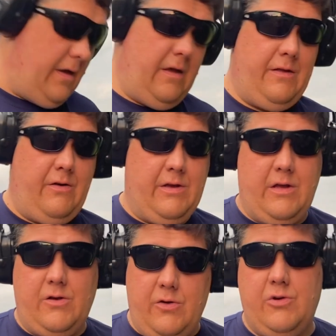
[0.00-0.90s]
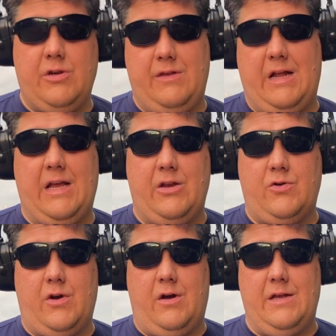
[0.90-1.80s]
the only conclusion that I can
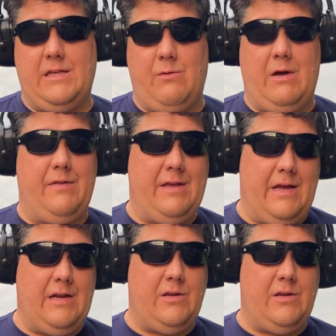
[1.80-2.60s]
draw is that while the gun is